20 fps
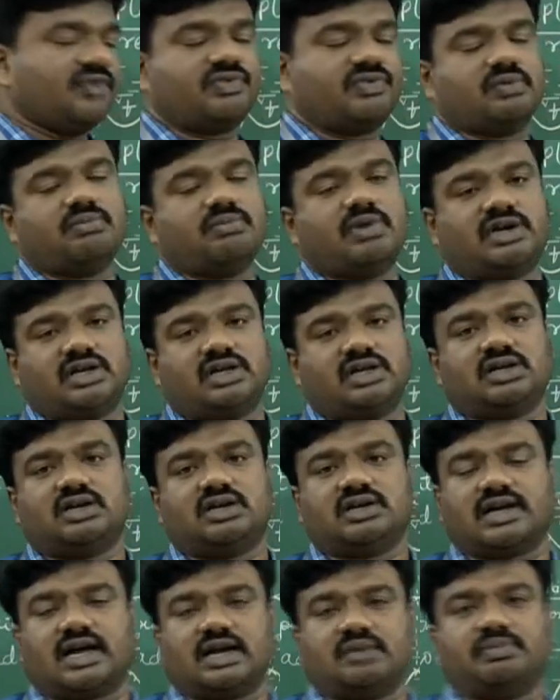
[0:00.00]
of a
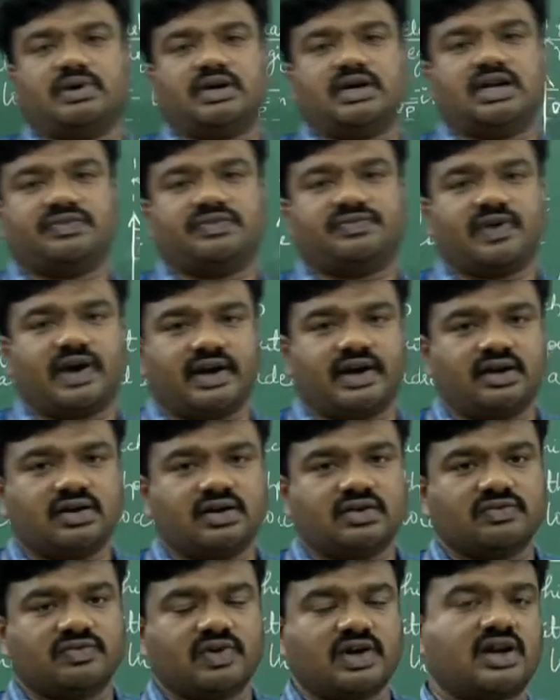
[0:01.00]
material can be defined
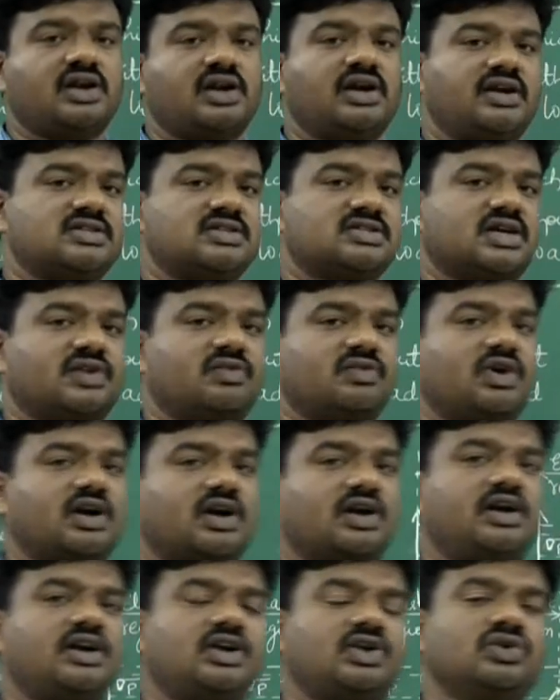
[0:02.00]
wherein it is
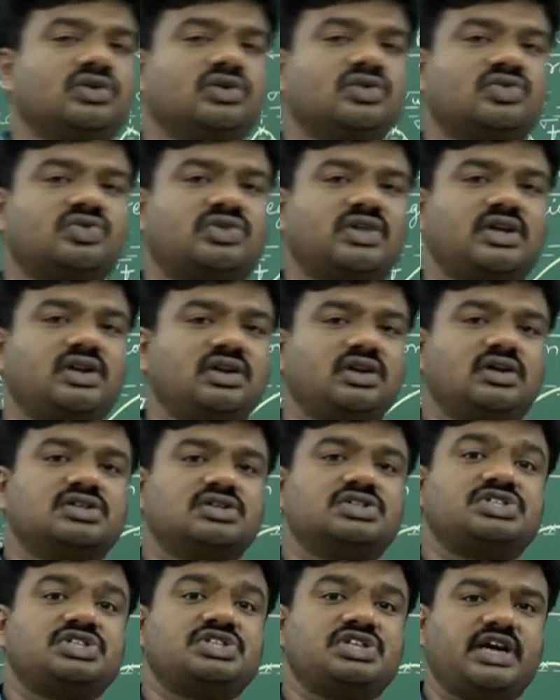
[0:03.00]
converted into
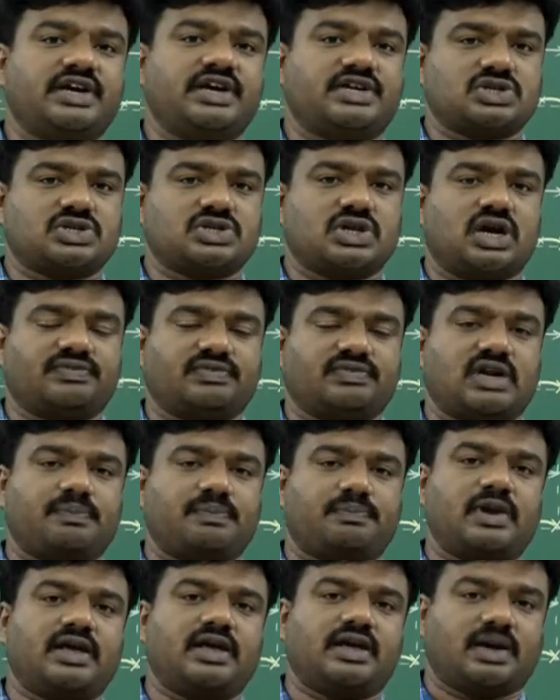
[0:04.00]
thin sheets. After
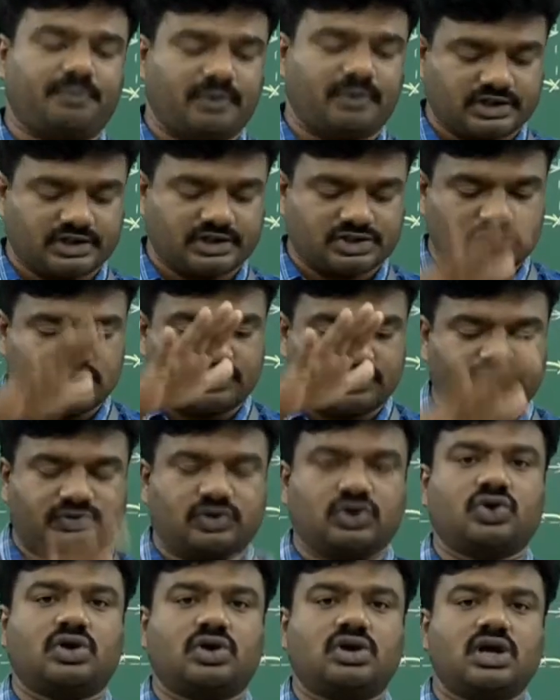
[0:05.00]
application of
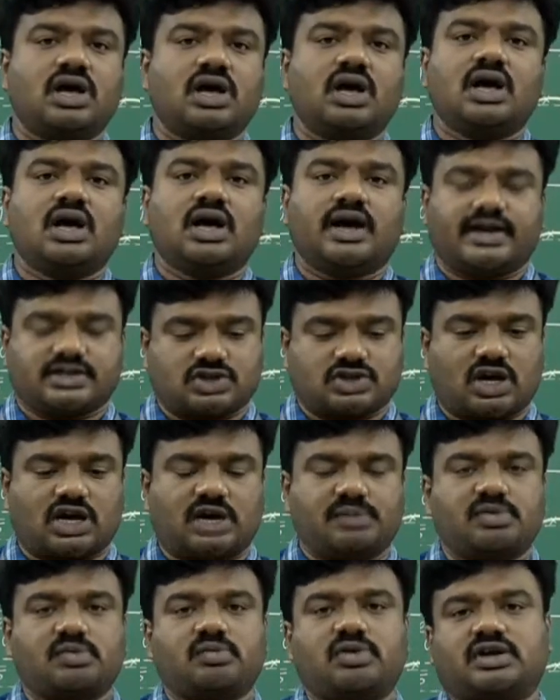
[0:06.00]
load, a
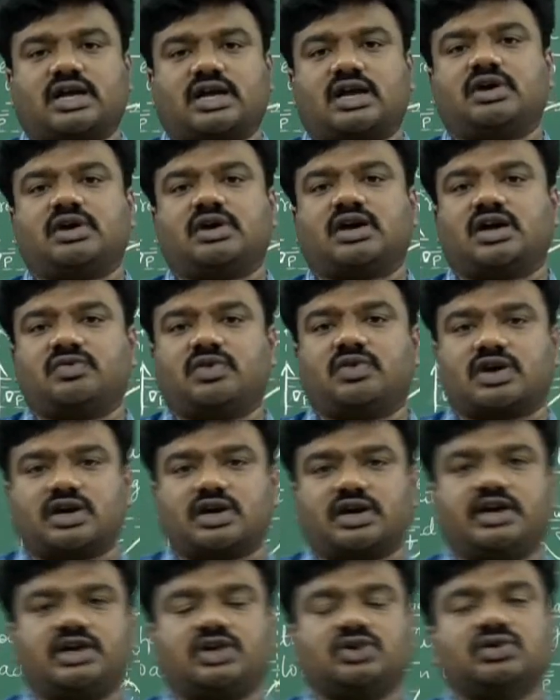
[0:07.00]
solid member can be
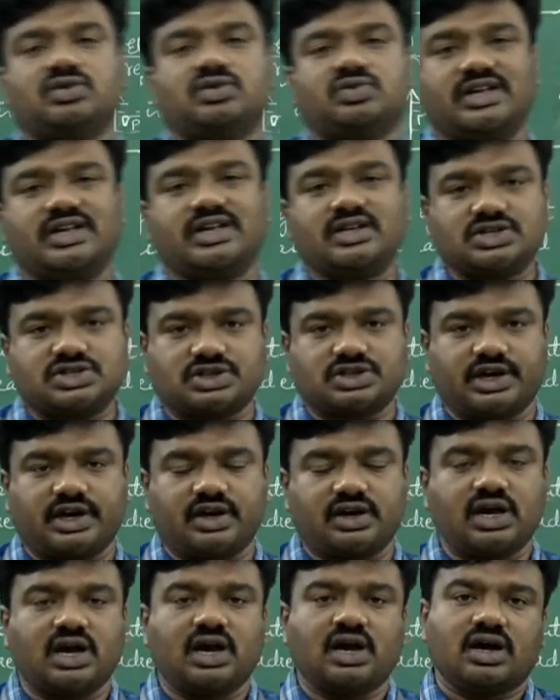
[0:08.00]
converted into thin
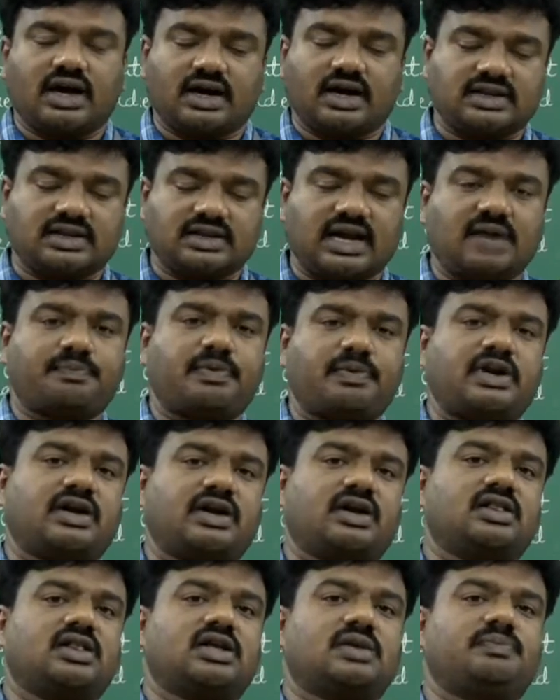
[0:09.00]
sheet, and that
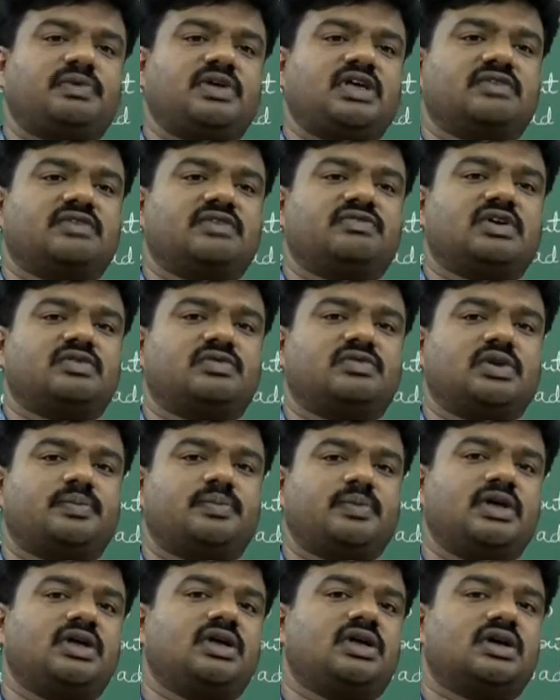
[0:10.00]
particular behavior will
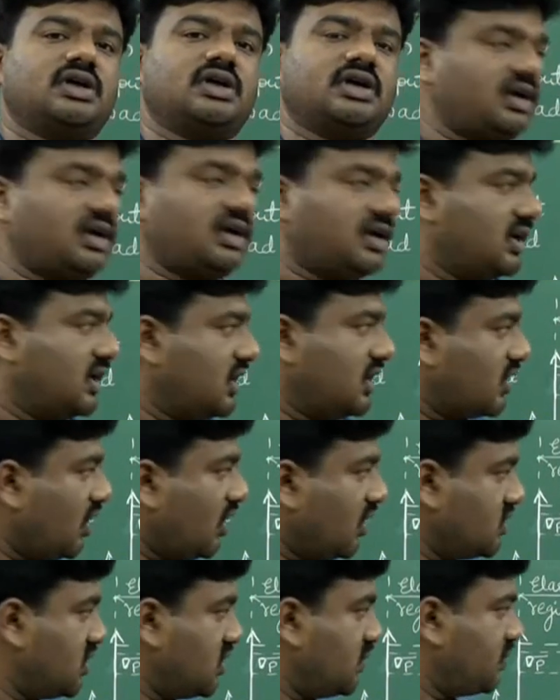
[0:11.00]
be a
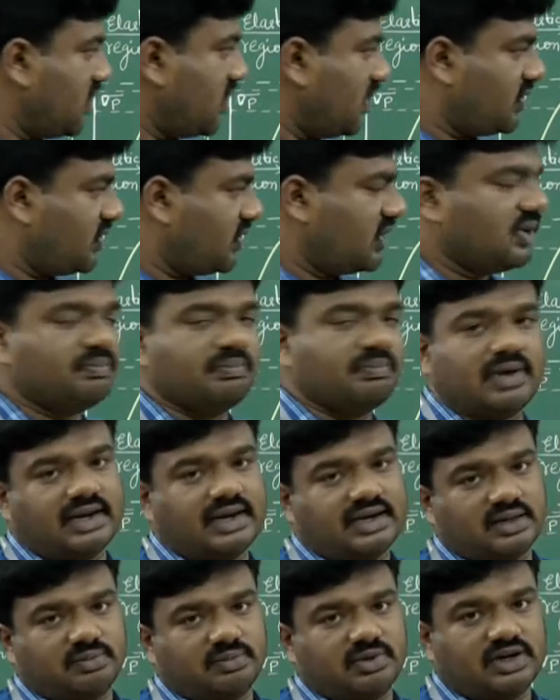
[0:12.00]
concept of
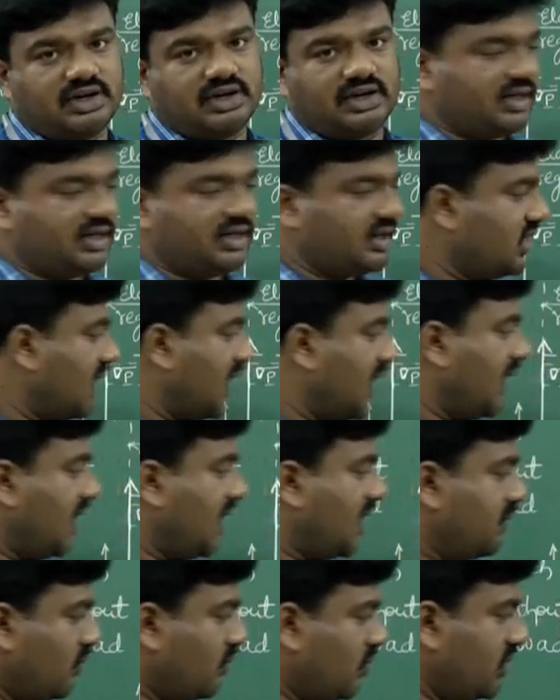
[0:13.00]
malleability.
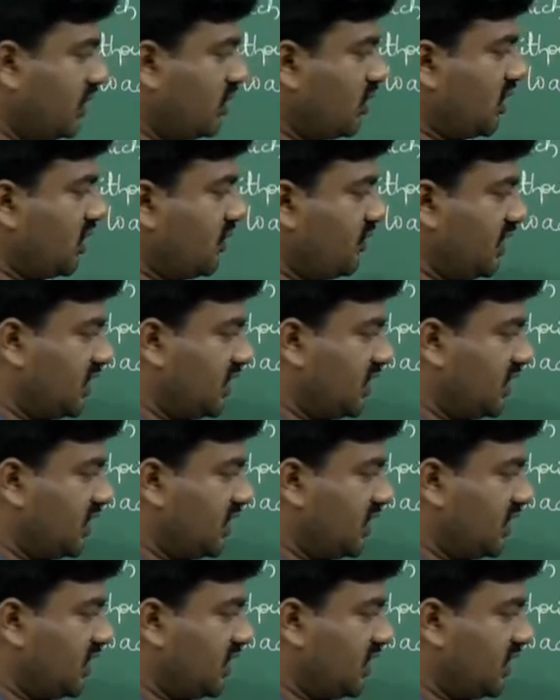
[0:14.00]
Moving on